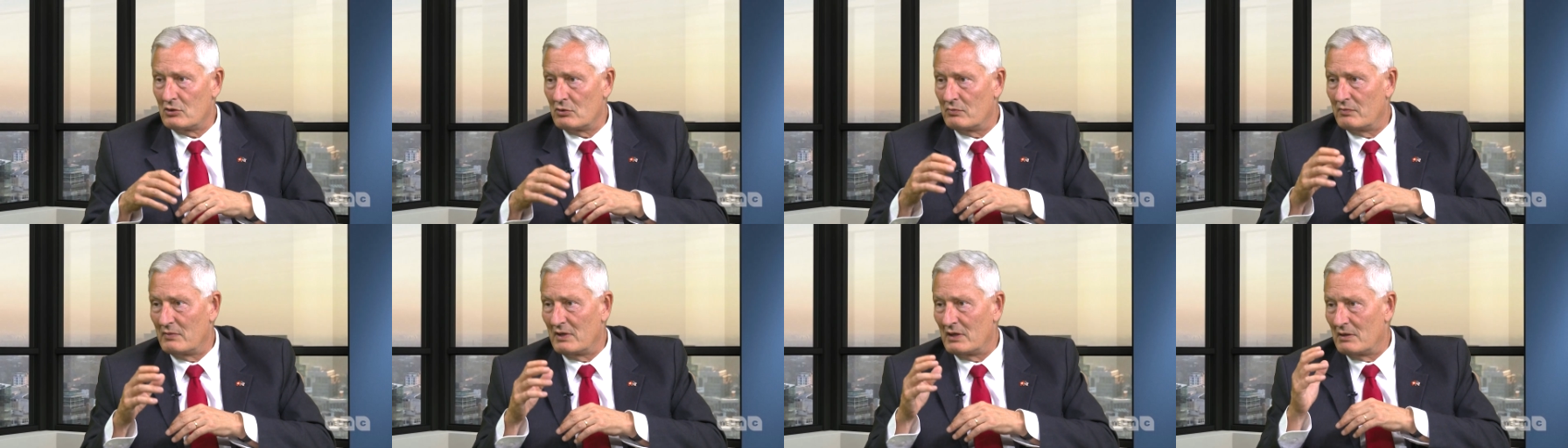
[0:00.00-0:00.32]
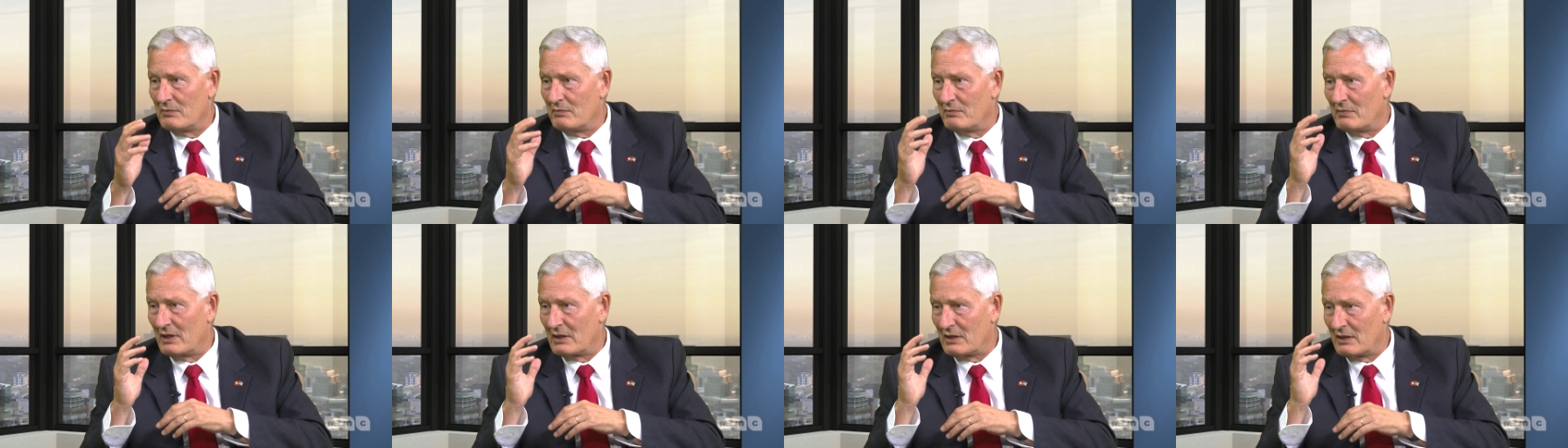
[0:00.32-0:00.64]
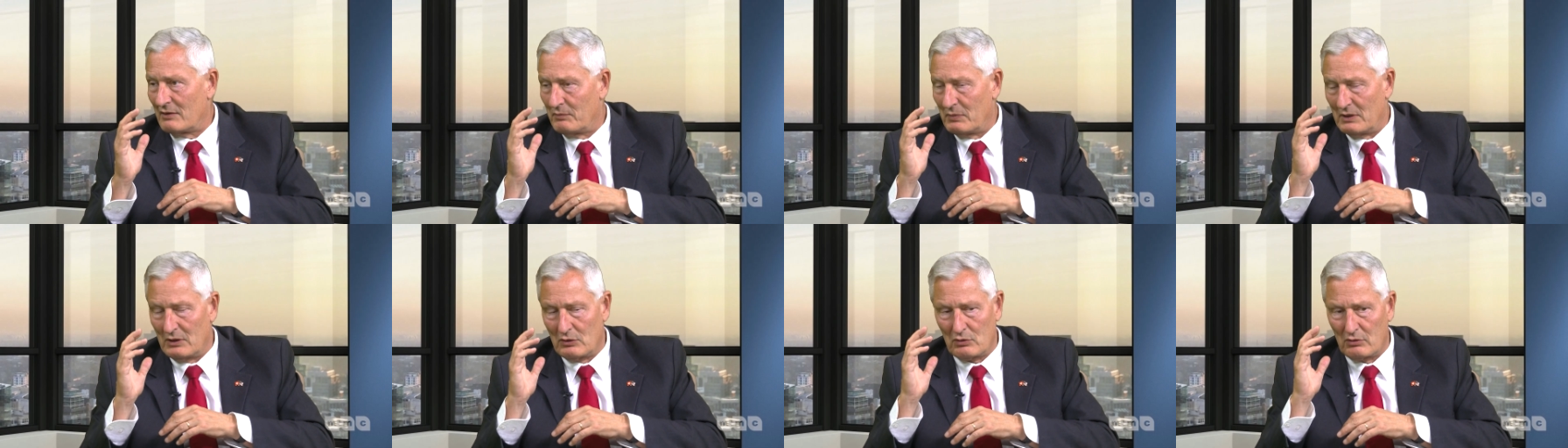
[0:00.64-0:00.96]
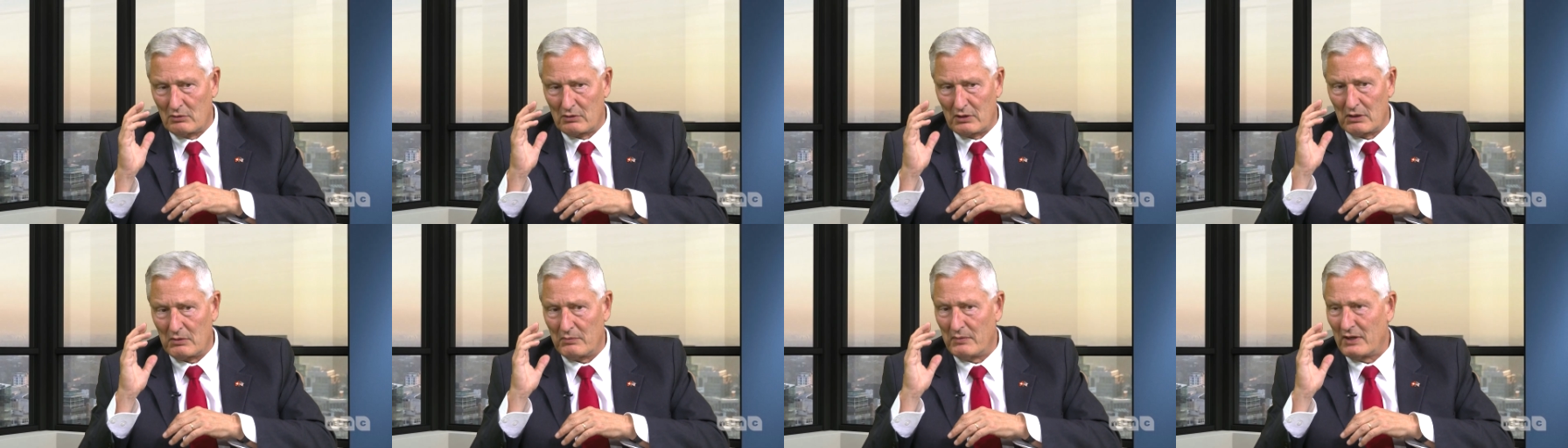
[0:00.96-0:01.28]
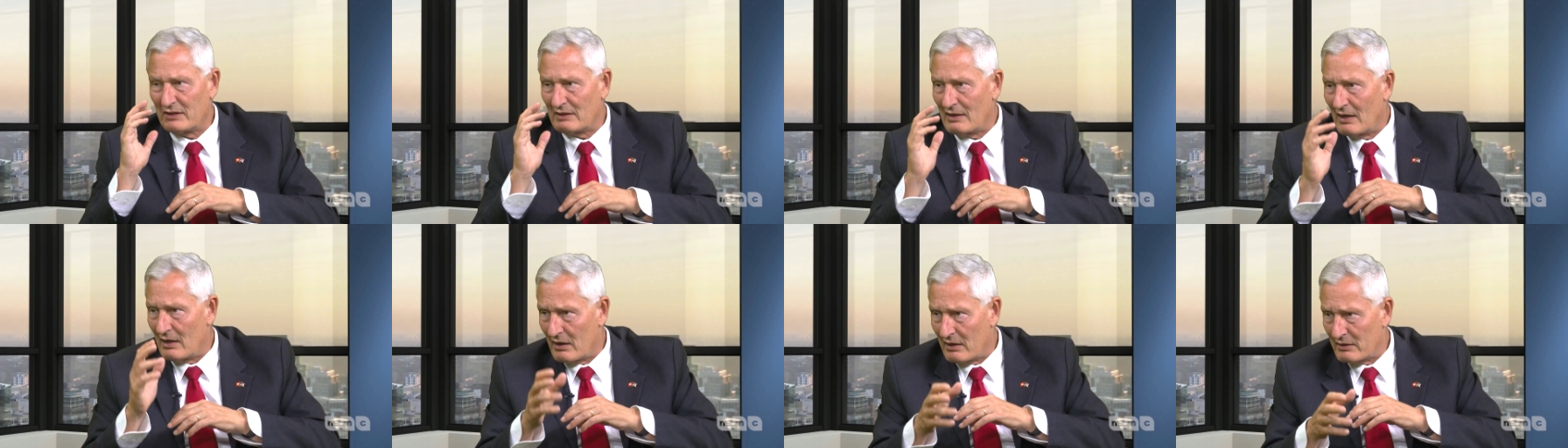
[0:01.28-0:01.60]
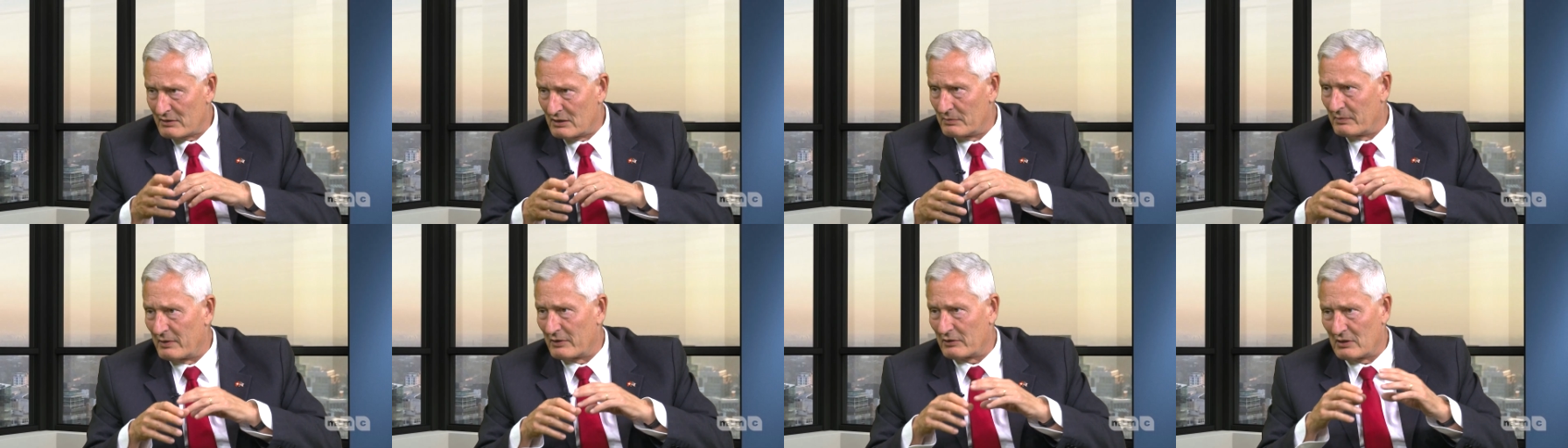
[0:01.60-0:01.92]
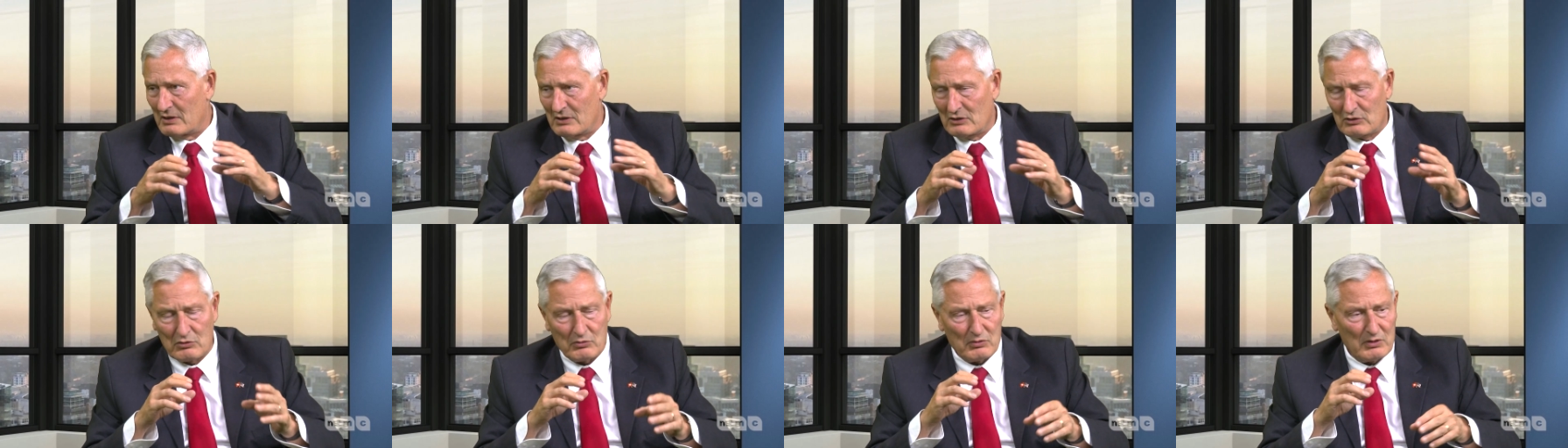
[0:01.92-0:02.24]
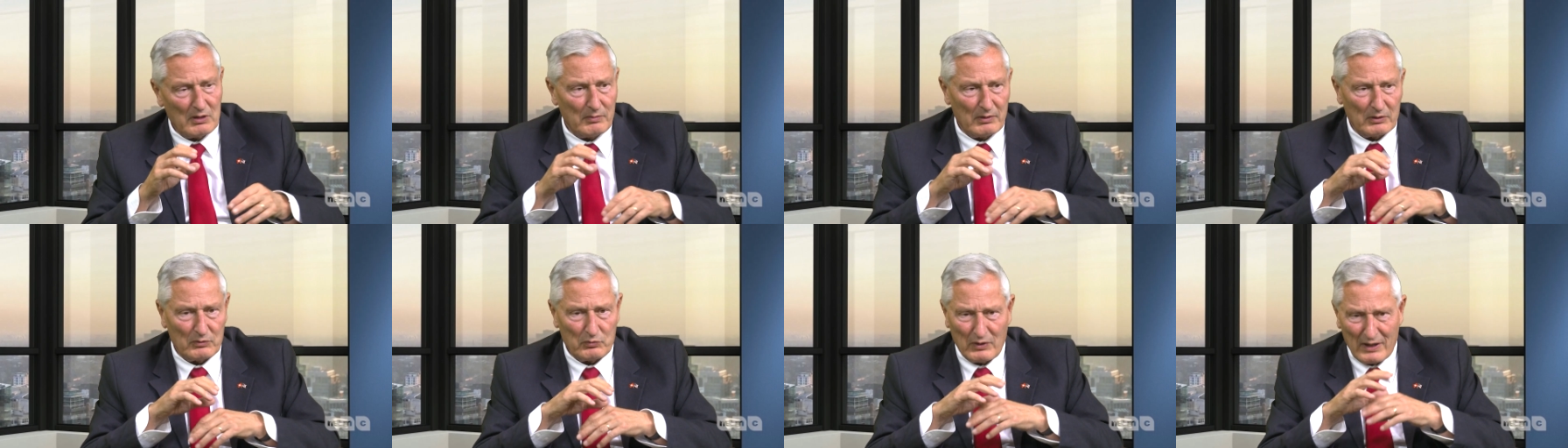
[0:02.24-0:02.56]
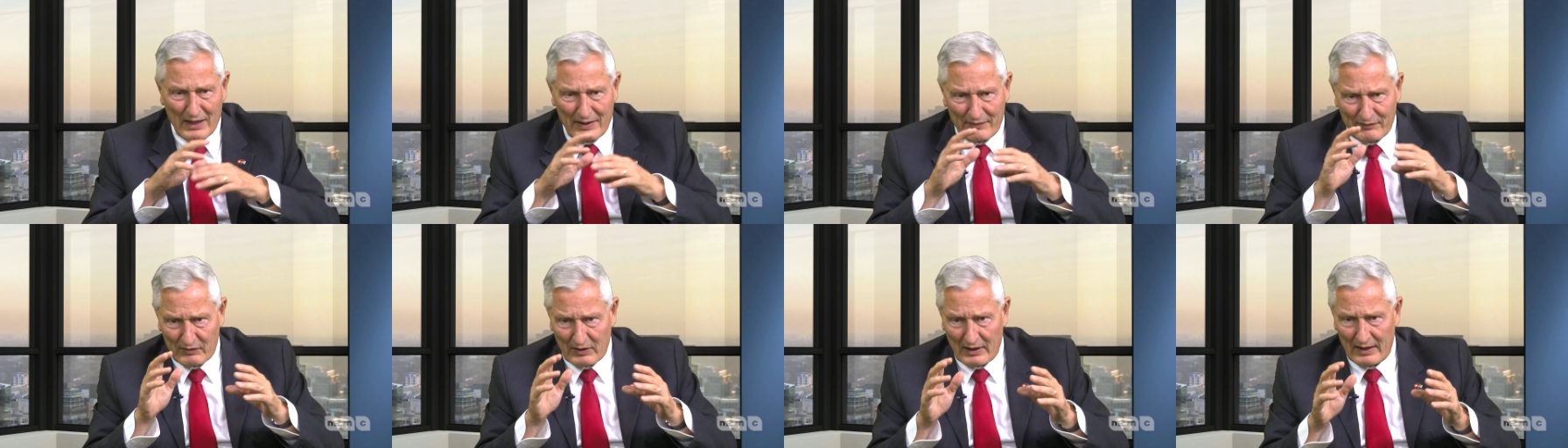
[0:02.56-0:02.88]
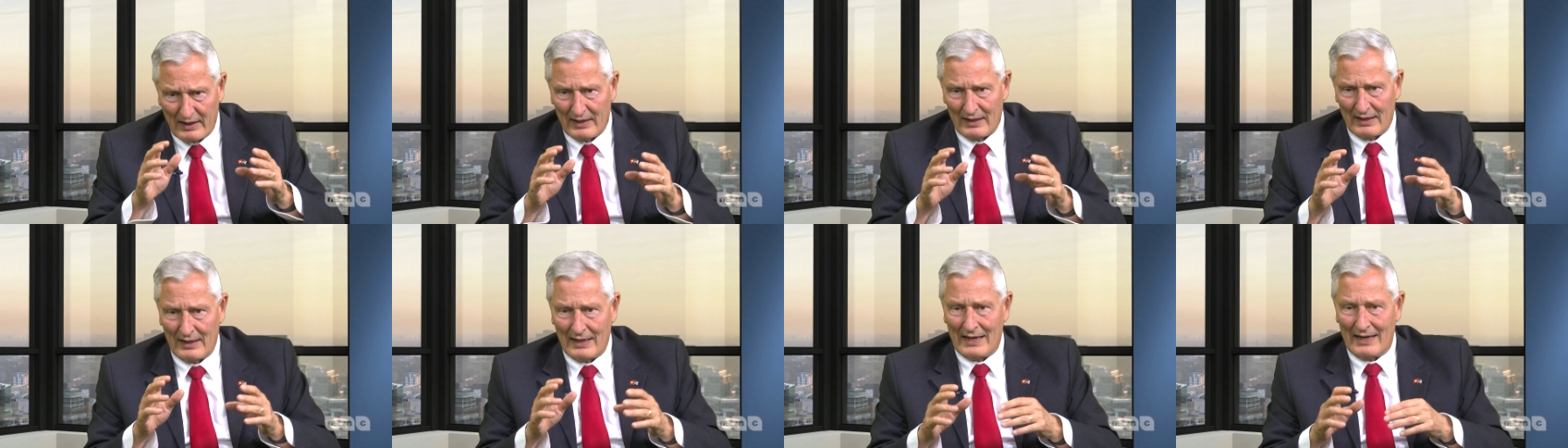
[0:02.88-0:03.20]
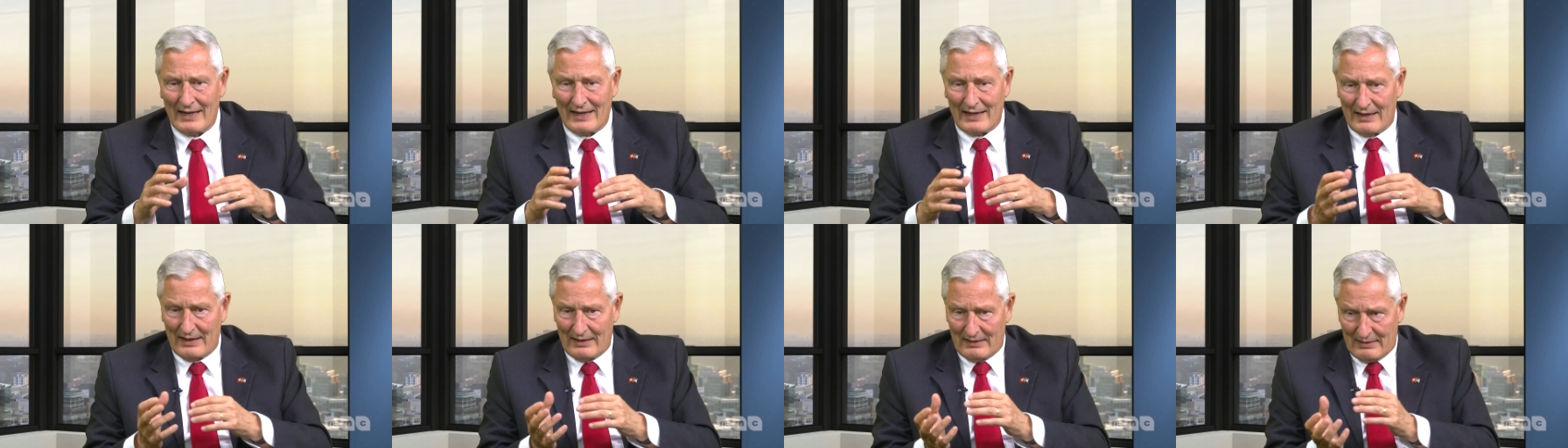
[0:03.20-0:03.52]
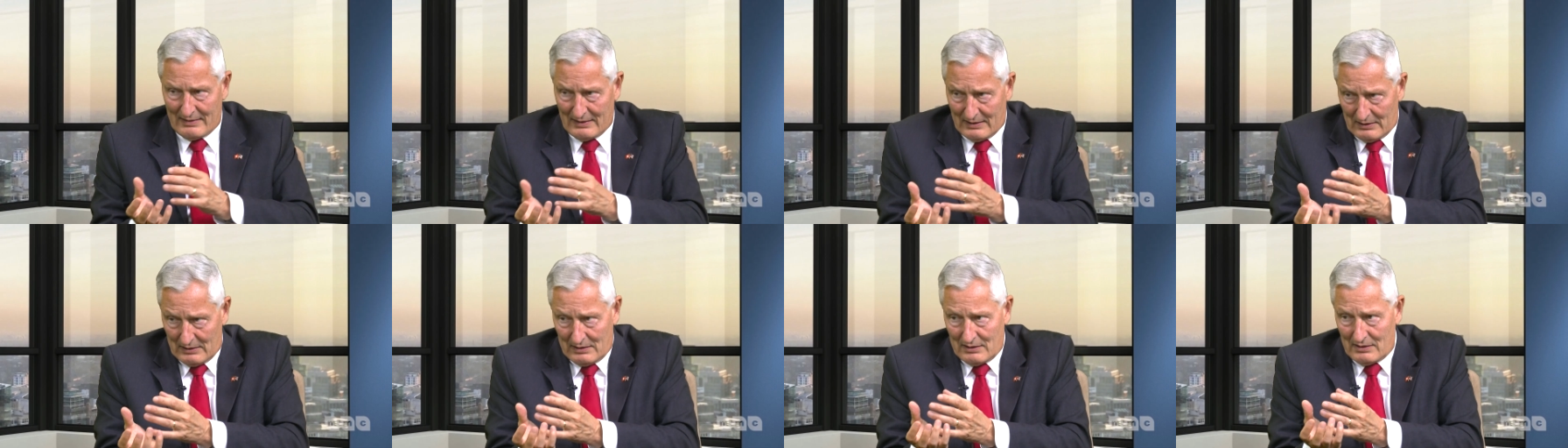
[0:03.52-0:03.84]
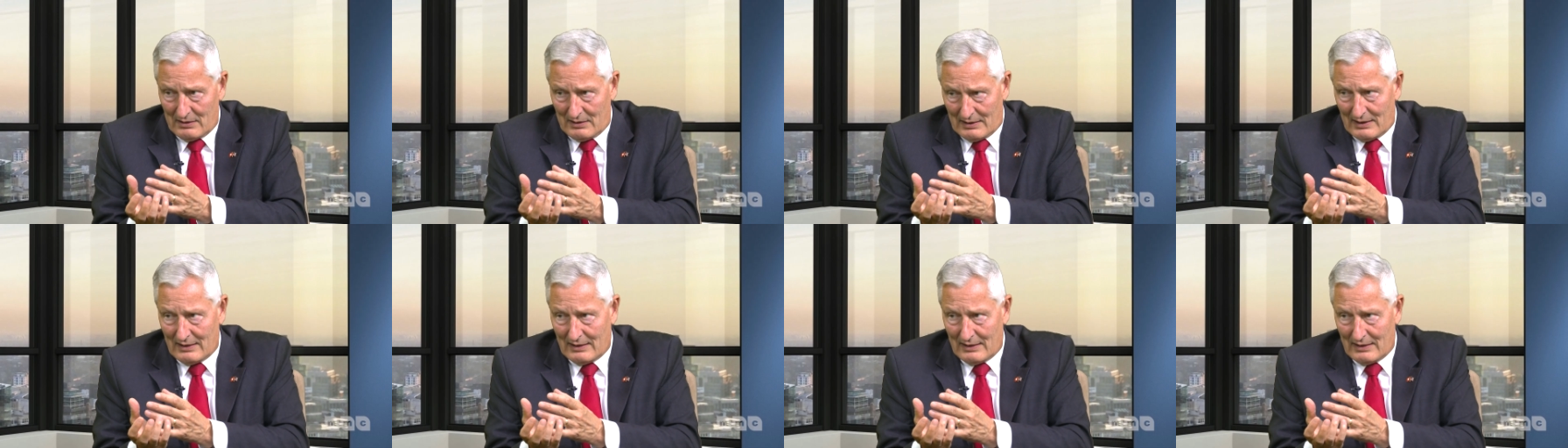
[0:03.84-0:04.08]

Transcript: You might have been talking about arts, about history, about whatever, and then